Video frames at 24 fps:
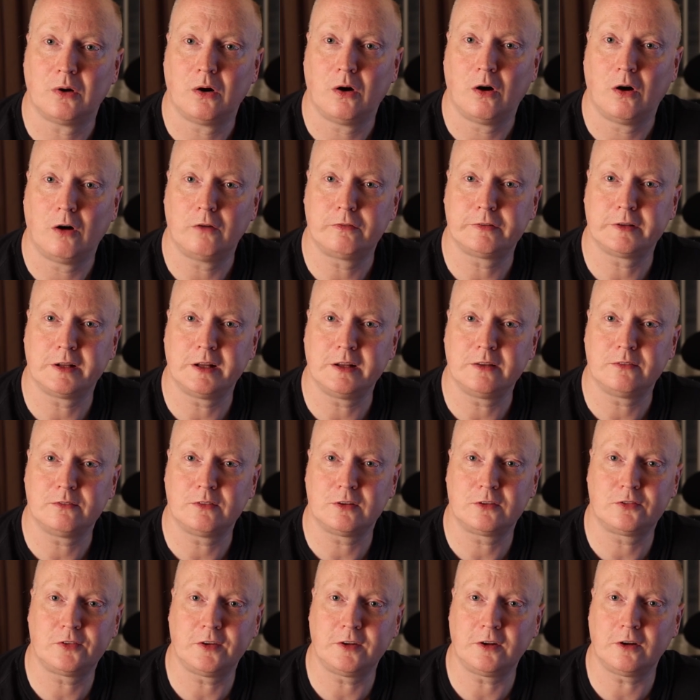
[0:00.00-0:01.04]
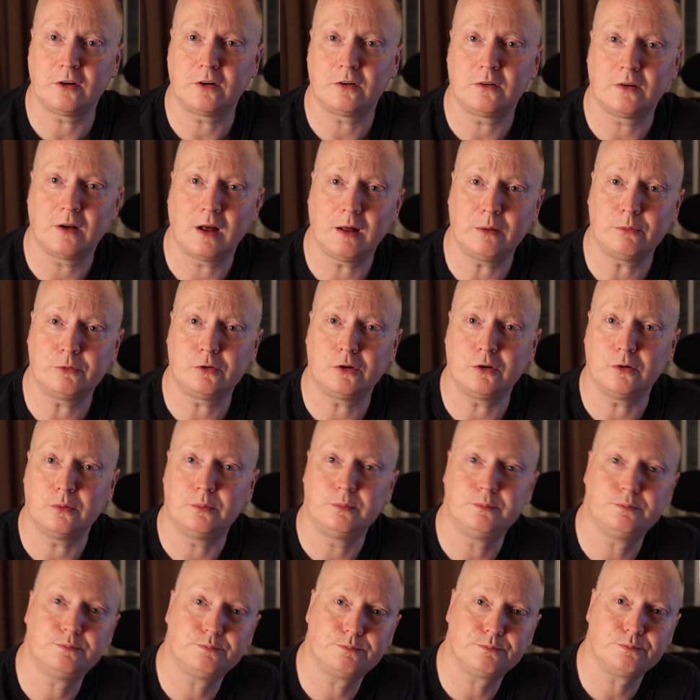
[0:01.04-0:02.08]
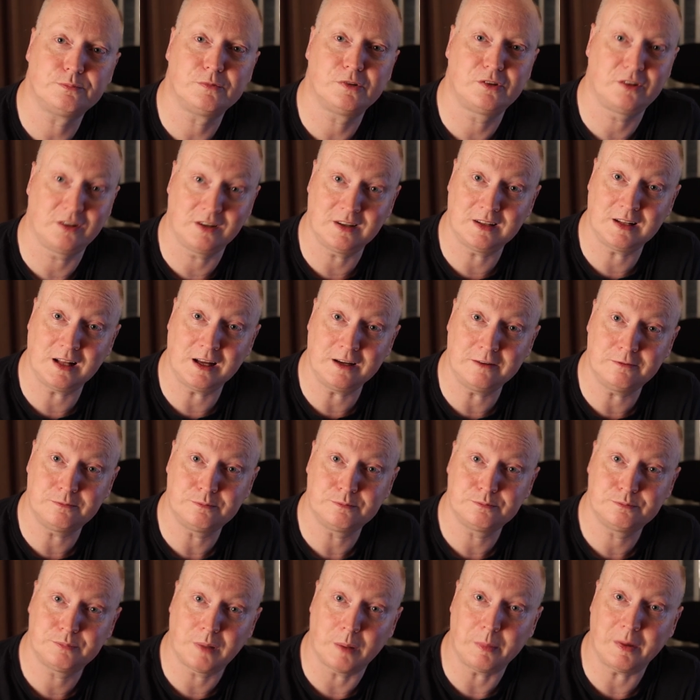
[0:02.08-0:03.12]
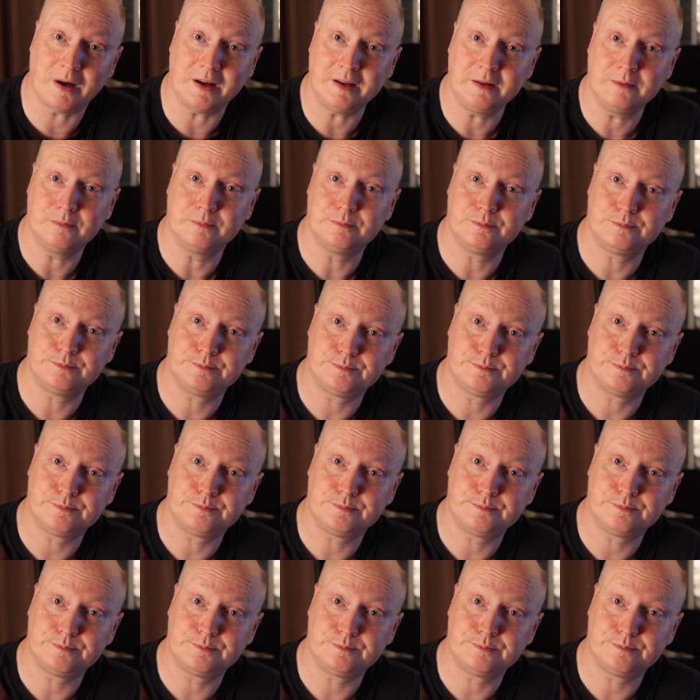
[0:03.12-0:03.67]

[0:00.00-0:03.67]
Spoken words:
hopefully this video helped you. See you later. Bye bye.